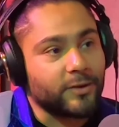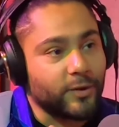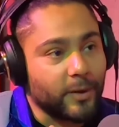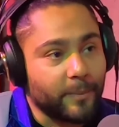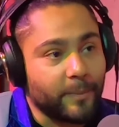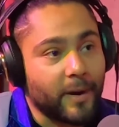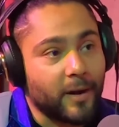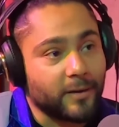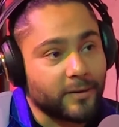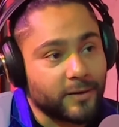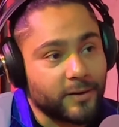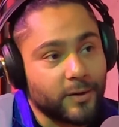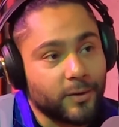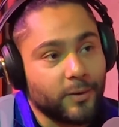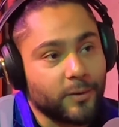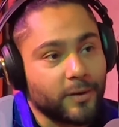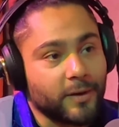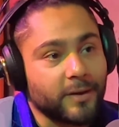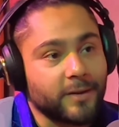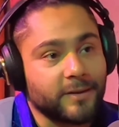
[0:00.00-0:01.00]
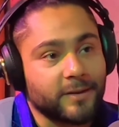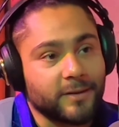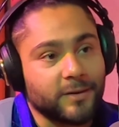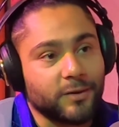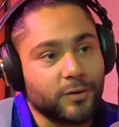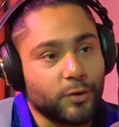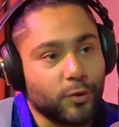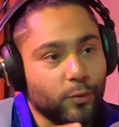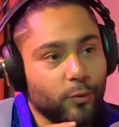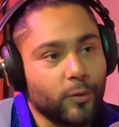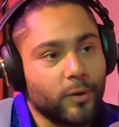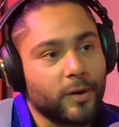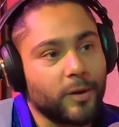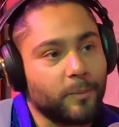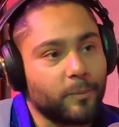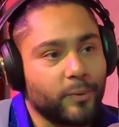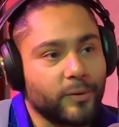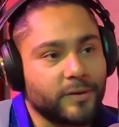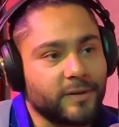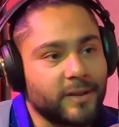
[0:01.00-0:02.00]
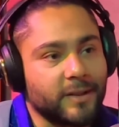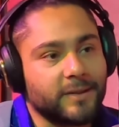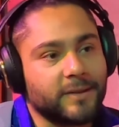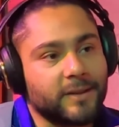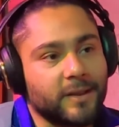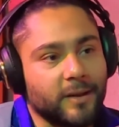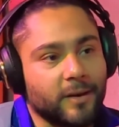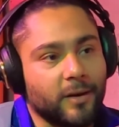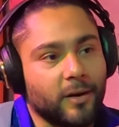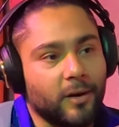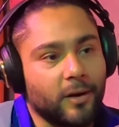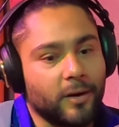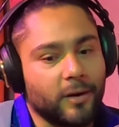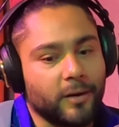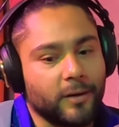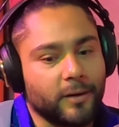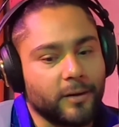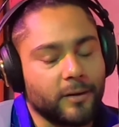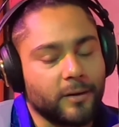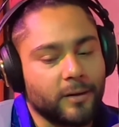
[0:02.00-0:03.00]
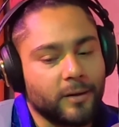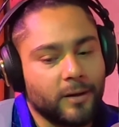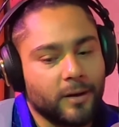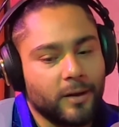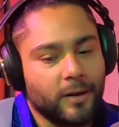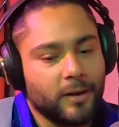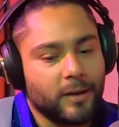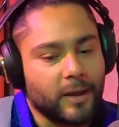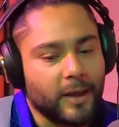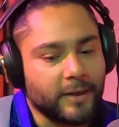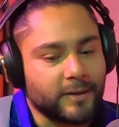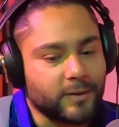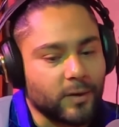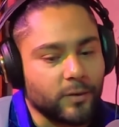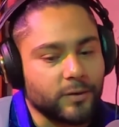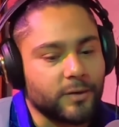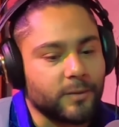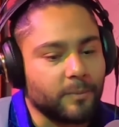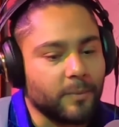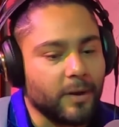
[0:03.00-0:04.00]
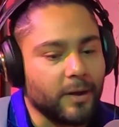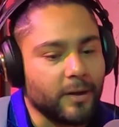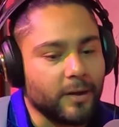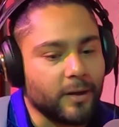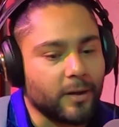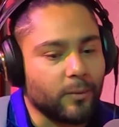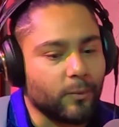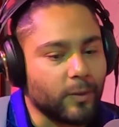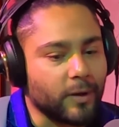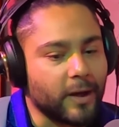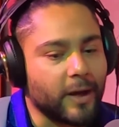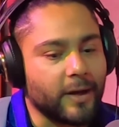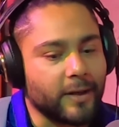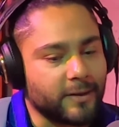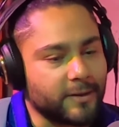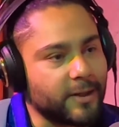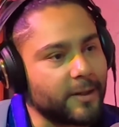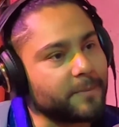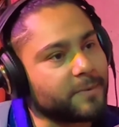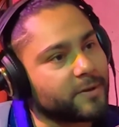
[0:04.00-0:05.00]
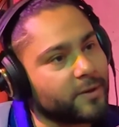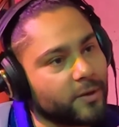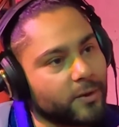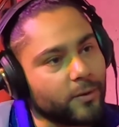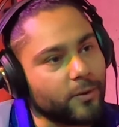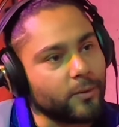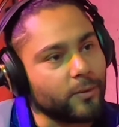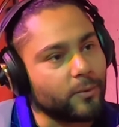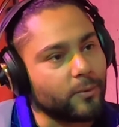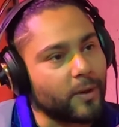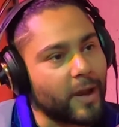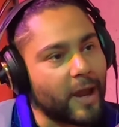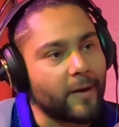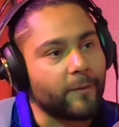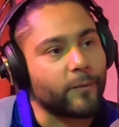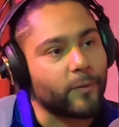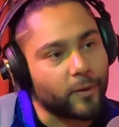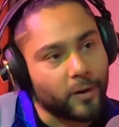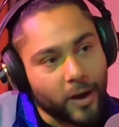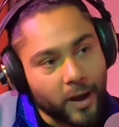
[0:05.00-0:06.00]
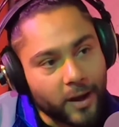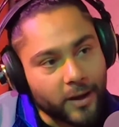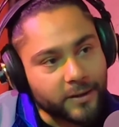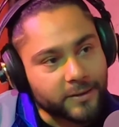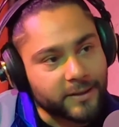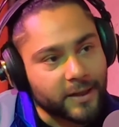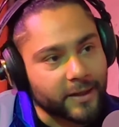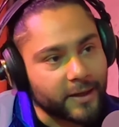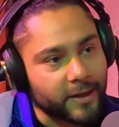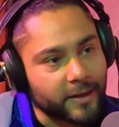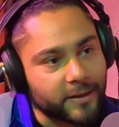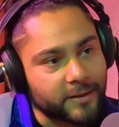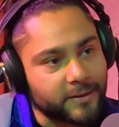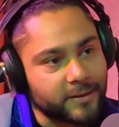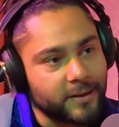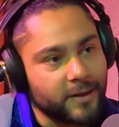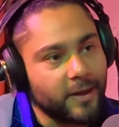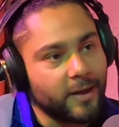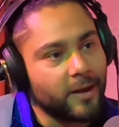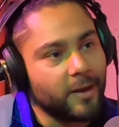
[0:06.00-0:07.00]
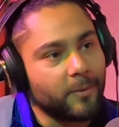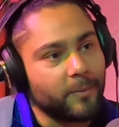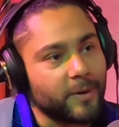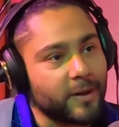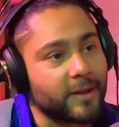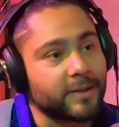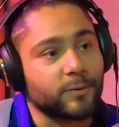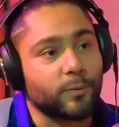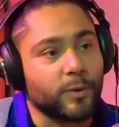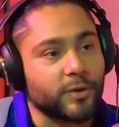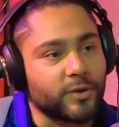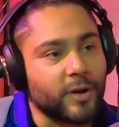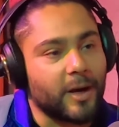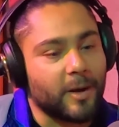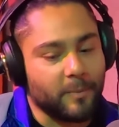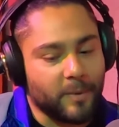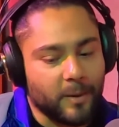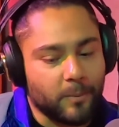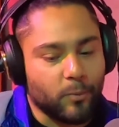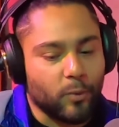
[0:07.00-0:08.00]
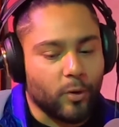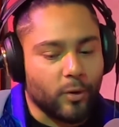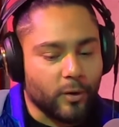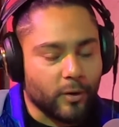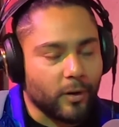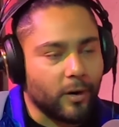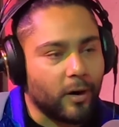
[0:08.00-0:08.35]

trip out too because you're really persistent on like social media. What kind of tips do you have for us? I guess. Because we're trying to be more